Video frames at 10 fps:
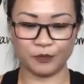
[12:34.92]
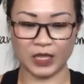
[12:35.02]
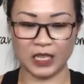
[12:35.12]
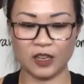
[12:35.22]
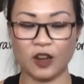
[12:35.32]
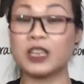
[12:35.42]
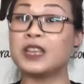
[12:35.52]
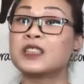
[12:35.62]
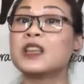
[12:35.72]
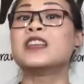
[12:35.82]
your
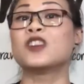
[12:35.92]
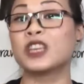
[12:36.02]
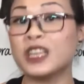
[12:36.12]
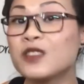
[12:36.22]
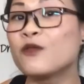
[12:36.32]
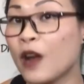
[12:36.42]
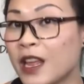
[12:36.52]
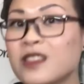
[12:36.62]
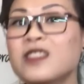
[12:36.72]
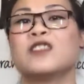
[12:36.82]
kids and your kids'
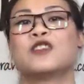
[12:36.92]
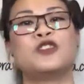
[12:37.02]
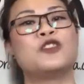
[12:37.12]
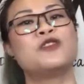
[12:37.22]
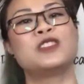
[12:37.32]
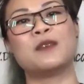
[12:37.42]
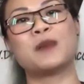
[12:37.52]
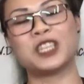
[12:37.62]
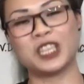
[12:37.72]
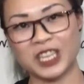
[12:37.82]
friends to use their
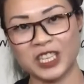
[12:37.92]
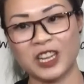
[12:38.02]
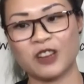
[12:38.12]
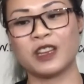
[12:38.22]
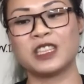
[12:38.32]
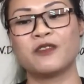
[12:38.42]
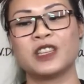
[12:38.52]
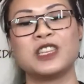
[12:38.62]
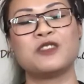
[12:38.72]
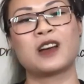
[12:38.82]
imagination and
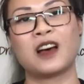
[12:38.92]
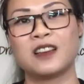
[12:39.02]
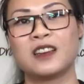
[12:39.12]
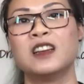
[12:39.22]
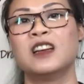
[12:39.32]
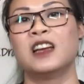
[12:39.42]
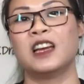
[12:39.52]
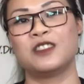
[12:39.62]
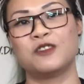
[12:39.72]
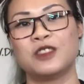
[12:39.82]
creativity to color
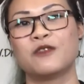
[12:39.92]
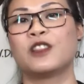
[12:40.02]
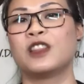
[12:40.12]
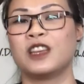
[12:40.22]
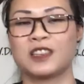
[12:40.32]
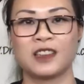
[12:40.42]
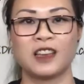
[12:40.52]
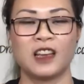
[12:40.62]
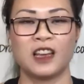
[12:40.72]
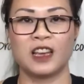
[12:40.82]
and do different things.
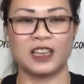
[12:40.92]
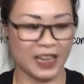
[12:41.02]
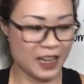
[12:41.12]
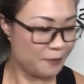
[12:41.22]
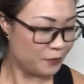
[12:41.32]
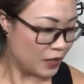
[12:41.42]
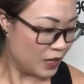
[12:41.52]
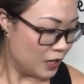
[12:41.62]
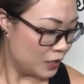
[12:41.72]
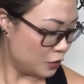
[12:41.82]
Yeah.
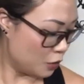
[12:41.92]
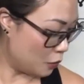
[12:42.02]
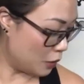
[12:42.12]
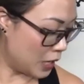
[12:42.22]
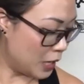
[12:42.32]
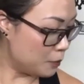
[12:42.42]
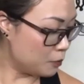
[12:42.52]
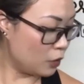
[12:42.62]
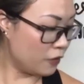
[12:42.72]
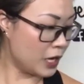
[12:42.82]
So
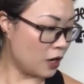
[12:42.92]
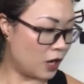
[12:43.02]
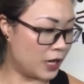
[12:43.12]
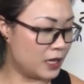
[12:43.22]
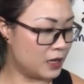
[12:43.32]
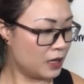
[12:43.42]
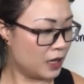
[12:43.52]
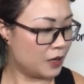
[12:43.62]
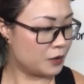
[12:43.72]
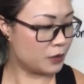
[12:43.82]
moving on,
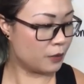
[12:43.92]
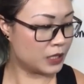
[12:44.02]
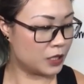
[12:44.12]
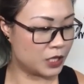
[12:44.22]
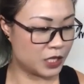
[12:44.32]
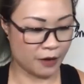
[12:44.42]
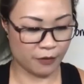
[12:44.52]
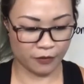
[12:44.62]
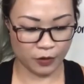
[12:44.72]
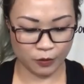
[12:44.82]
I also wanted to share
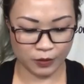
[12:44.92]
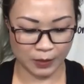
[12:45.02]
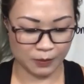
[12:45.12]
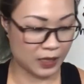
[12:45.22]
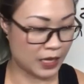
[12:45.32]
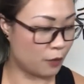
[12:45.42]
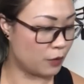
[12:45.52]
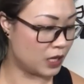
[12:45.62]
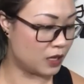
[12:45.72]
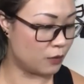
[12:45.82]
with you something that
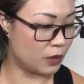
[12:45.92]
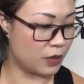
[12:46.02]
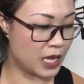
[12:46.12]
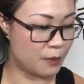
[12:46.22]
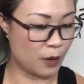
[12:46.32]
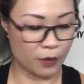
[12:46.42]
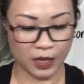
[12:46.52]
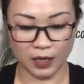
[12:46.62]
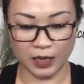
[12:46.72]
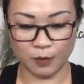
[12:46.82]
we came up with
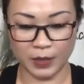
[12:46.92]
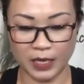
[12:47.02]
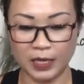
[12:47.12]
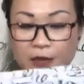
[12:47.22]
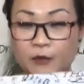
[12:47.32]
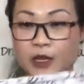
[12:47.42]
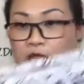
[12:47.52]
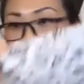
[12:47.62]
a little bit earlier, which is